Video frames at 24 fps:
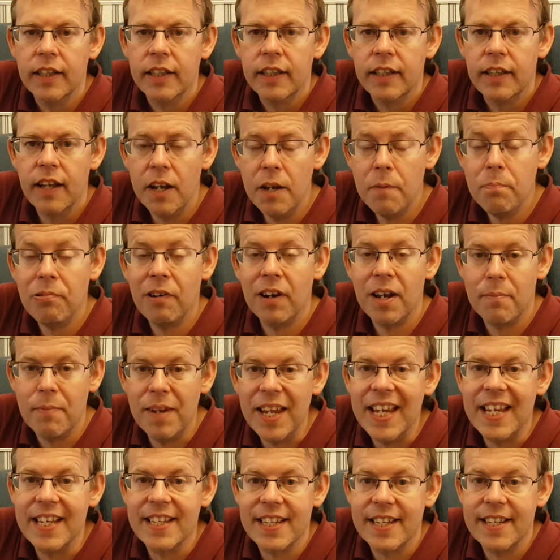The only problem
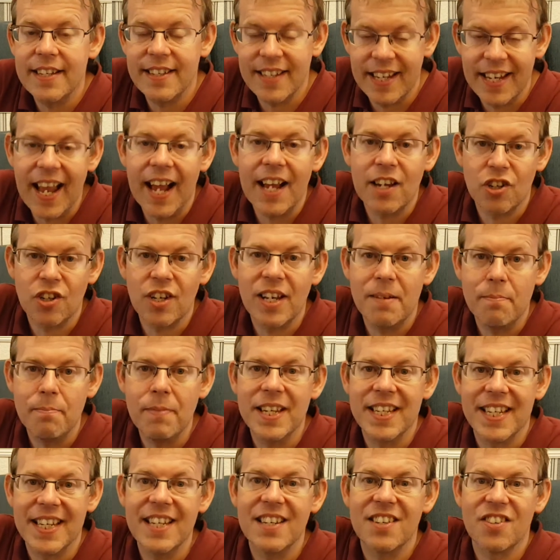is it did actually
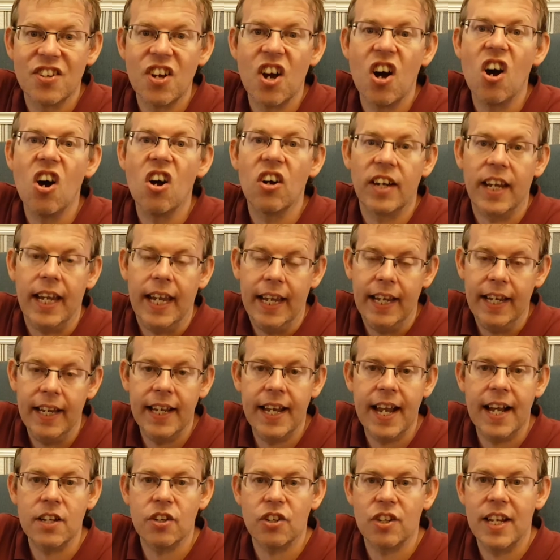miss its target. It
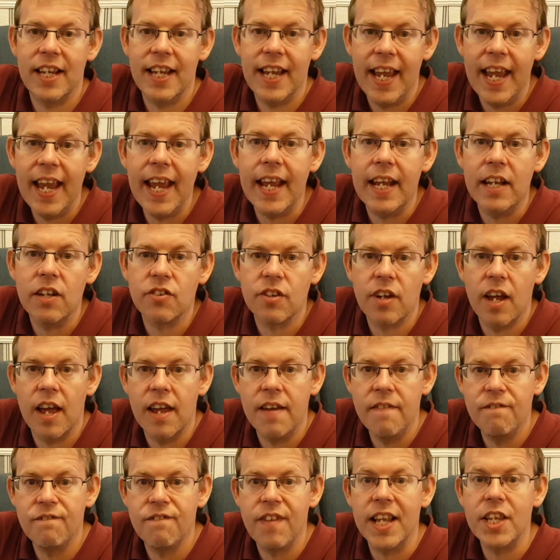actually hit a
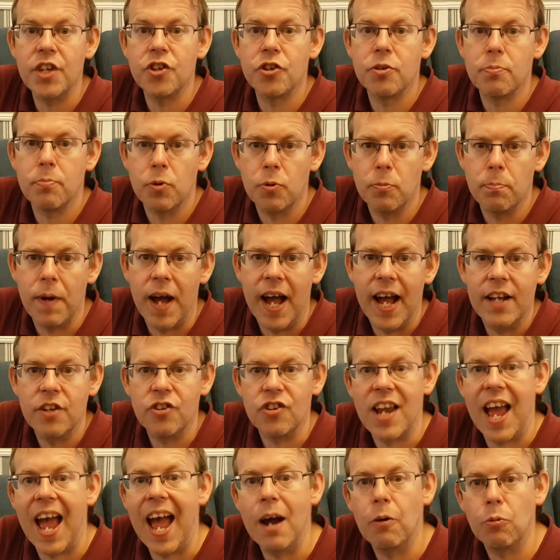vegetable
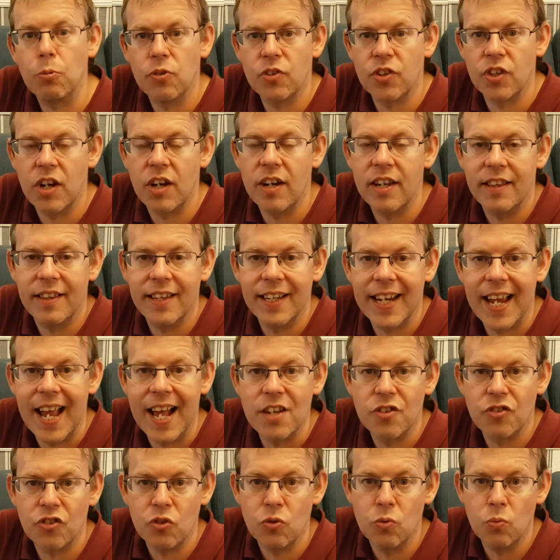patch outside the
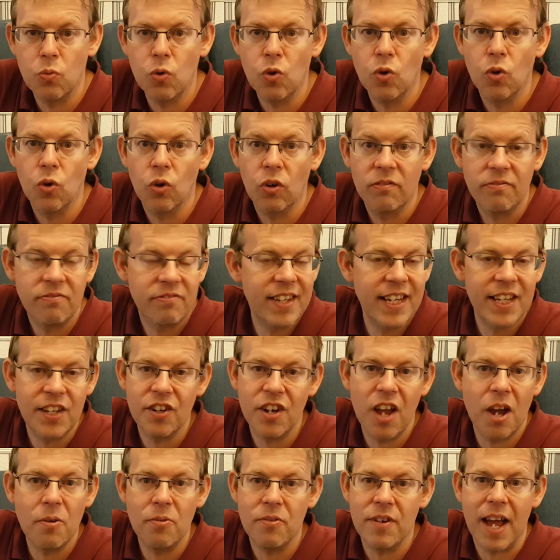castle wall. Did
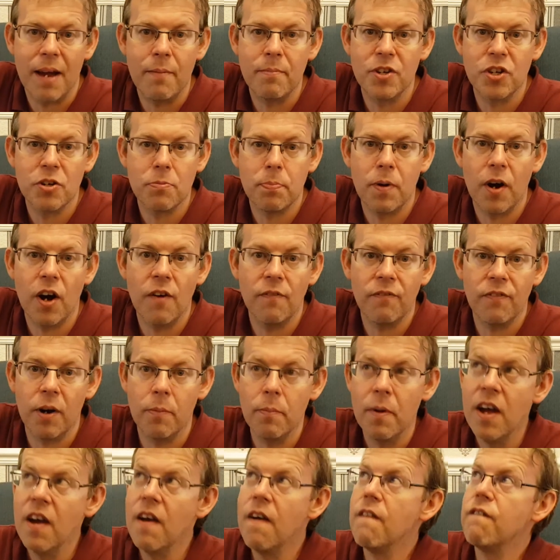no damage apart from
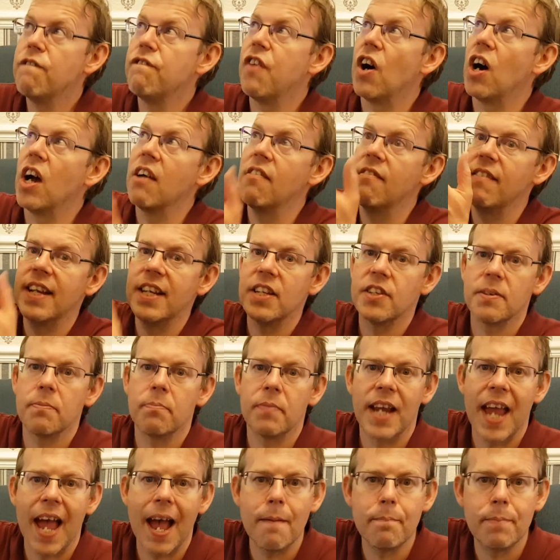firing some
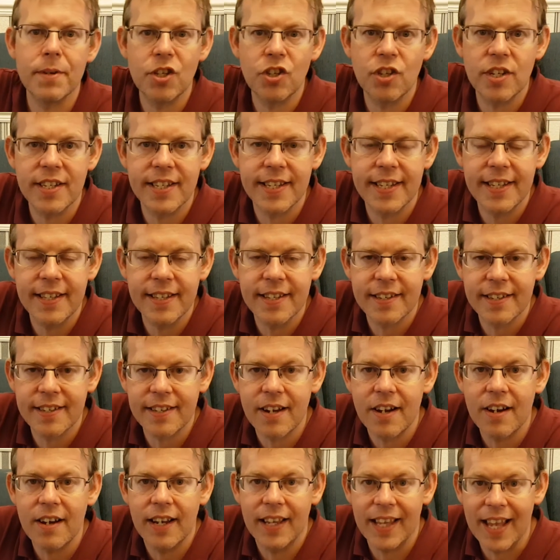cabbages in the
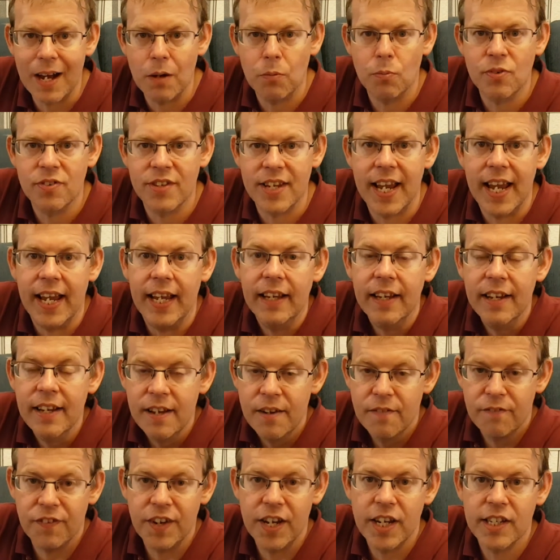sky. That was it.
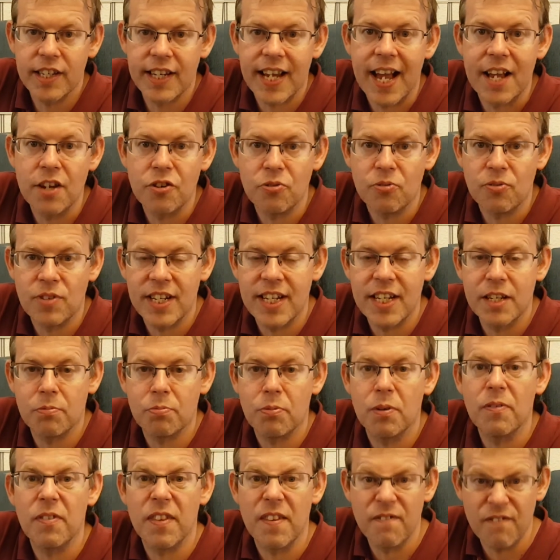First casualties
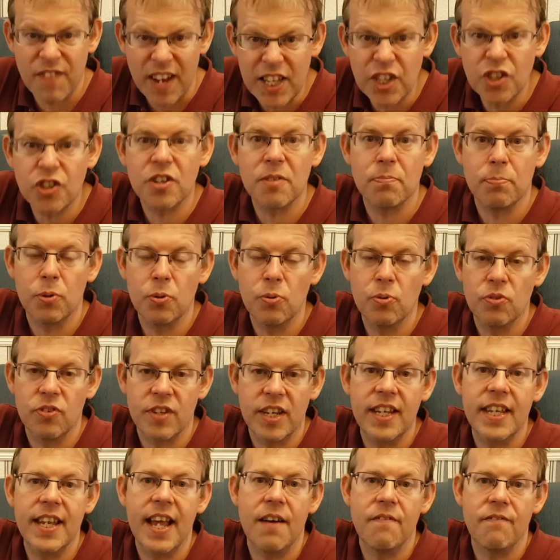were the vegetables
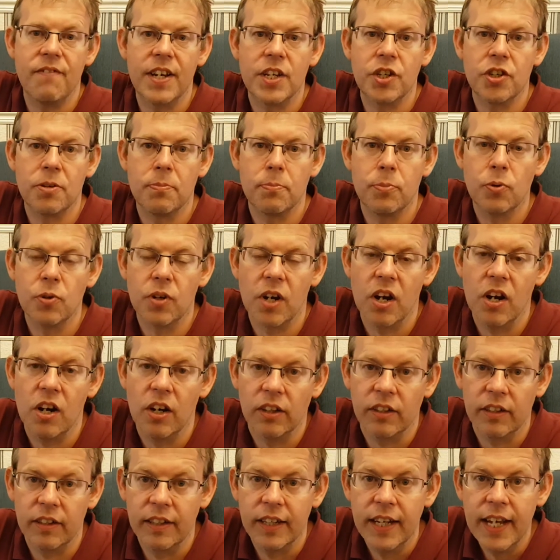in that vegetable
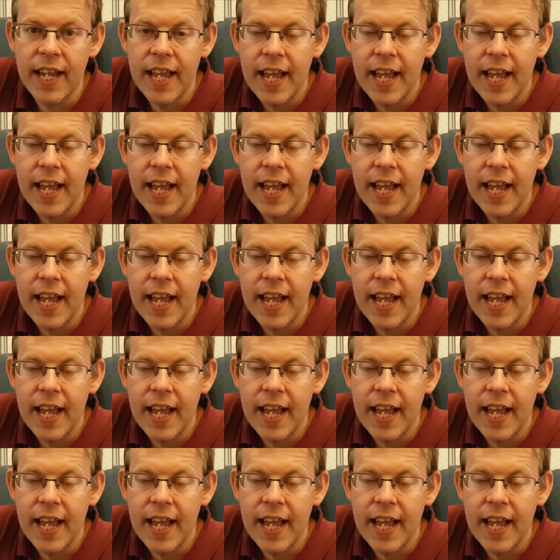garden.